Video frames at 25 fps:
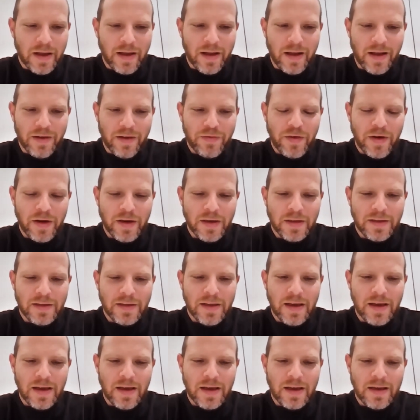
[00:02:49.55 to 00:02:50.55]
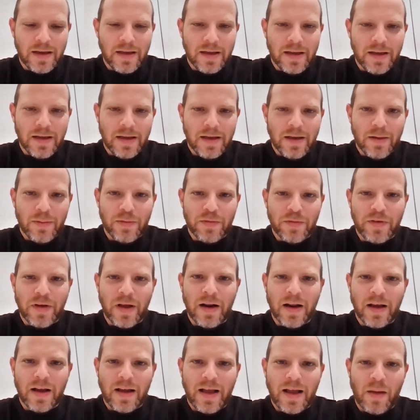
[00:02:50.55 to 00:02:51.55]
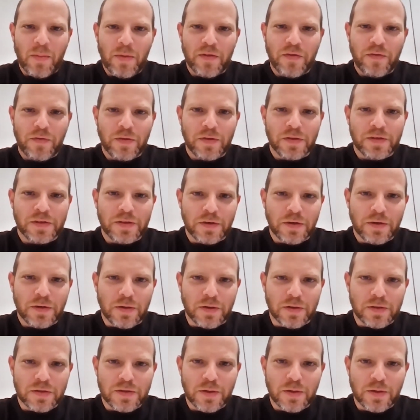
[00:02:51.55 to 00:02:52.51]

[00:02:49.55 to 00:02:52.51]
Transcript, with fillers: I find we've kind of come a full circle.